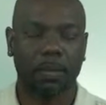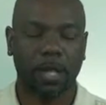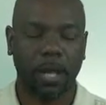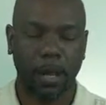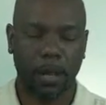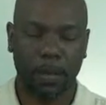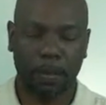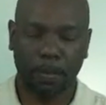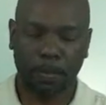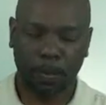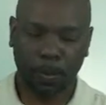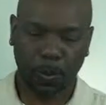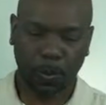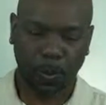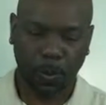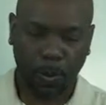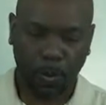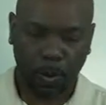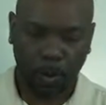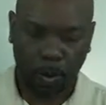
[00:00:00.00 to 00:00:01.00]
So
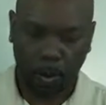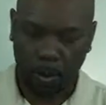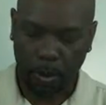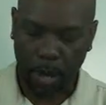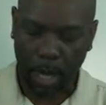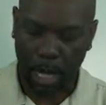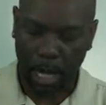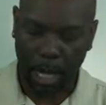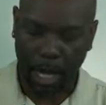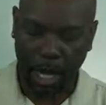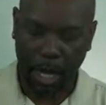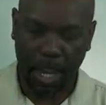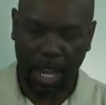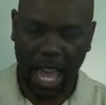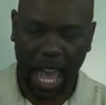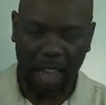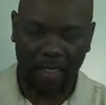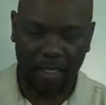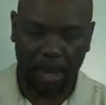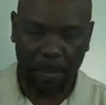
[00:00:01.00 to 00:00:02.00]
there you
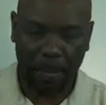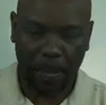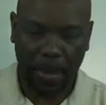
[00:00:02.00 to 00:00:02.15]
have it.